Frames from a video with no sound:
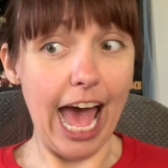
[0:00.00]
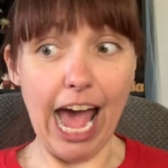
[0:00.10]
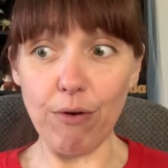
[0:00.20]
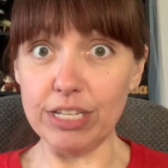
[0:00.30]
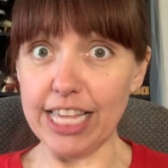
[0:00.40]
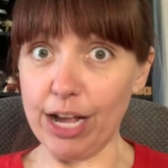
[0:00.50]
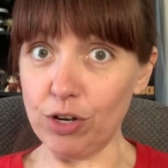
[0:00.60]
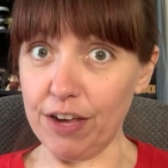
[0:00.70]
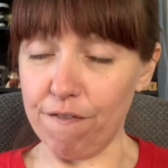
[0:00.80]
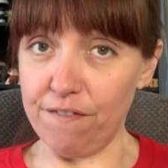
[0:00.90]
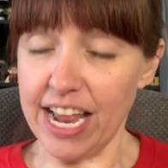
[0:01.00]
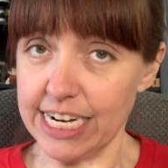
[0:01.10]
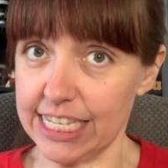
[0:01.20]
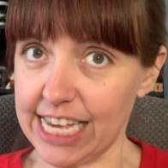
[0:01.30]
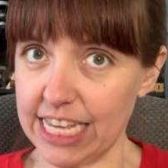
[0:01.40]
I was like,
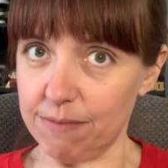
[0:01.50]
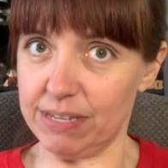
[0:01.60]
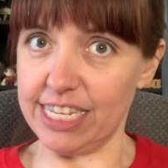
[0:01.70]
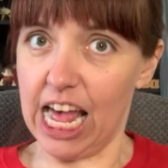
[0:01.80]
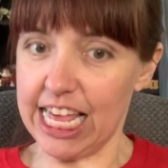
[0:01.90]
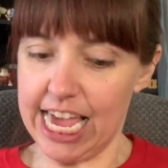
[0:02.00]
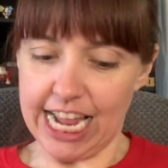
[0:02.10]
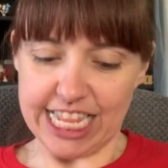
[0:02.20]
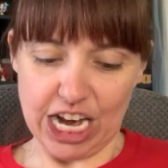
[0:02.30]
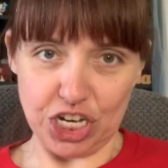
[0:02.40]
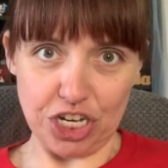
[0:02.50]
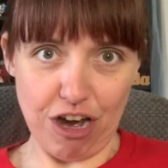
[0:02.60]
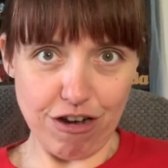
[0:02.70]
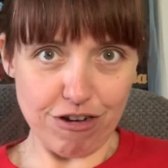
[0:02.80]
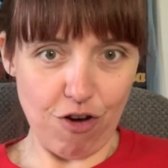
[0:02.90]
Govinda's got some style. He had that
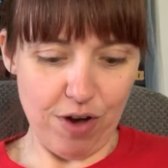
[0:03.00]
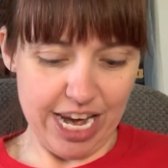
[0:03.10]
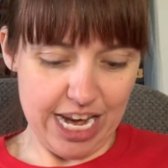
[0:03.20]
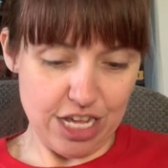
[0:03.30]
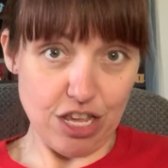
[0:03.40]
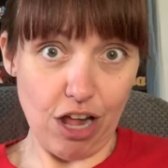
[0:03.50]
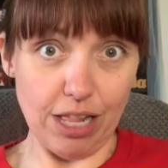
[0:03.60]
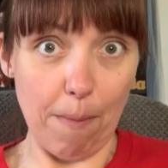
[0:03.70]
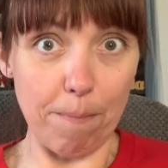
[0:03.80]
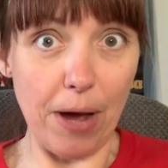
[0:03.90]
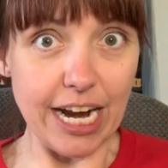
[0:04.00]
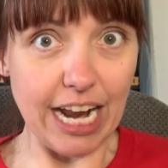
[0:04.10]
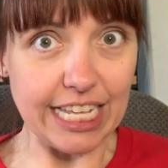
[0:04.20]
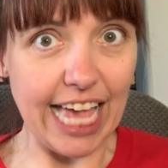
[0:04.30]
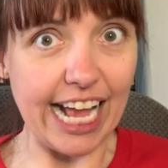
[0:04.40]
shirt going and it's all
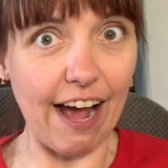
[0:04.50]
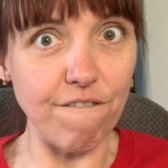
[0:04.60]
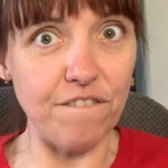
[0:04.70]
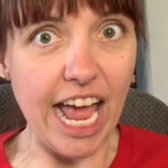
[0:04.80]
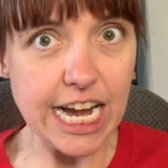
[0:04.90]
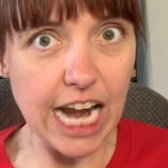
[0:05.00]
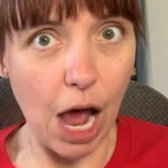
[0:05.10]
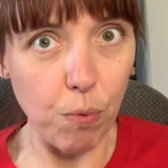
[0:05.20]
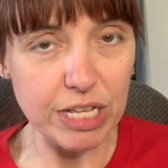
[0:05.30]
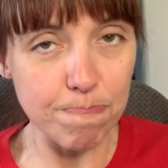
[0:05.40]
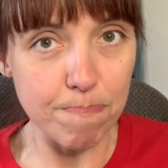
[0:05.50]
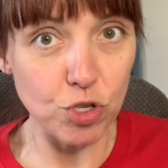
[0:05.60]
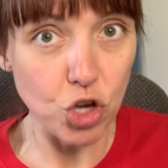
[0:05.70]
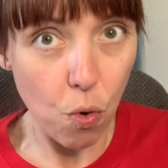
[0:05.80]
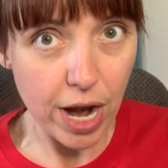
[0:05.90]
unbuttoned. I was like, Govinda was
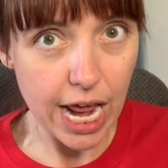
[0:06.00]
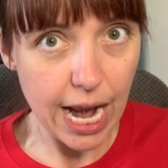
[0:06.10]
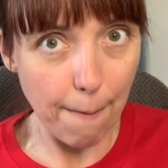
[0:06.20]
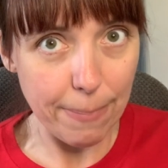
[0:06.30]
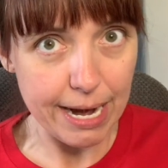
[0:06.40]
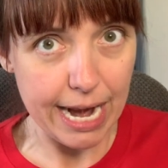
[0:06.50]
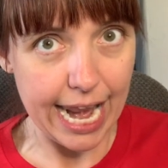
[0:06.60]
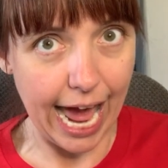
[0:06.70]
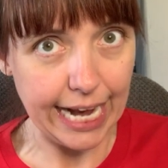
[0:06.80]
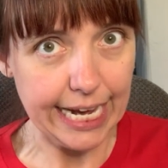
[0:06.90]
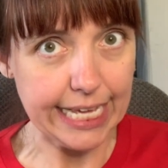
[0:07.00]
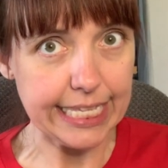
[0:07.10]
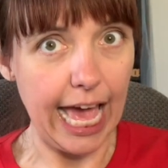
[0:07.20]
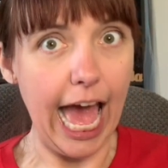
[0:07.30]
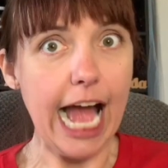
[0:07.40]
doing it up in the
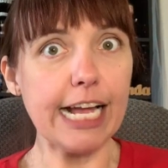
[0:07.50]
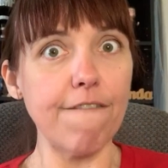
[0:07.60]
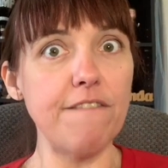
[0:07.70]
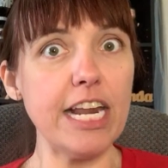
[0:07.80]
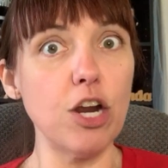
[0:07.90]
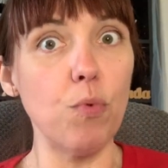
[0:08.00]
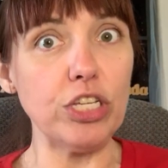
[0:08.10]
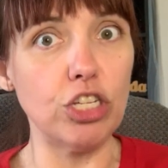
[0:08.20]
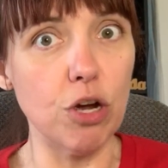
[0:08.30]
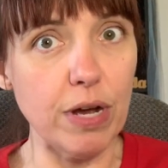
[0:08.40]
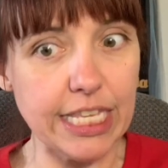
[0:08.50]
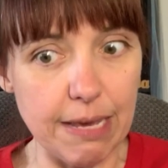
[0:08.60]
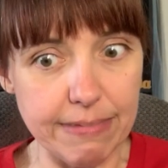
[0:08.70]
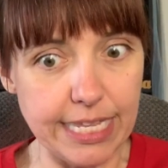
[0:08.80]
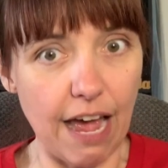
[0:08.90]
90s. Govinda was doing
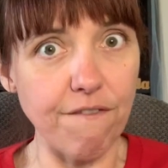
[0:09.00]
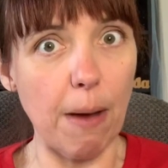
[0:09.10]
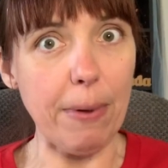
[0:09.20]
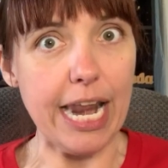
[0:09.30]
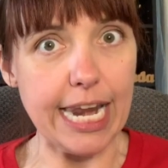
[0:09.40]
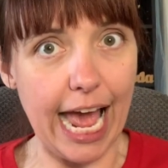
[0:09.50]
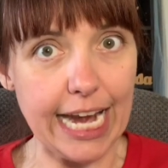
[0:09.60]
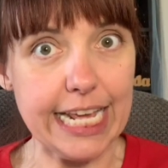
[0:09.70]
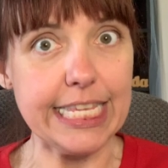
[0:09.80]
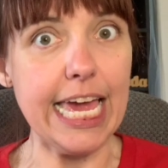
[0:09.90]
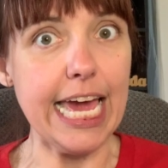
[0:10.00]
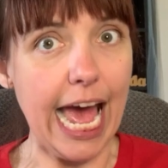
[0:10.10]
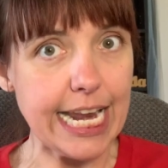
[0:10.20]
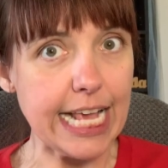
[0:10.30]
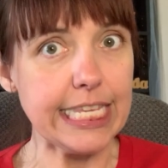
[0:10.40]
some stuff up in the 90s. He
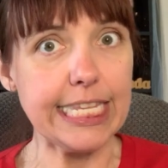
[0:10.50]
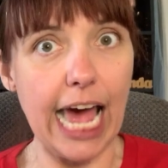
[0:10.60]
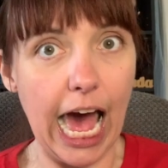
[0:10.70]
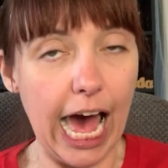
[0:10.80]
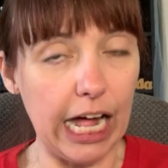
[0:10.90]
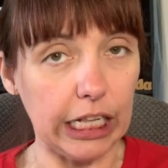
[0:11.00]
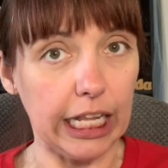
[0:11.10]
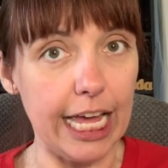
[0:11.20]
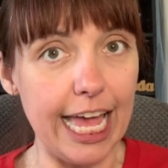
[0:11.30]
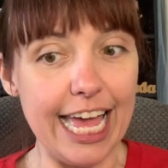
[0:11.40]
had that style.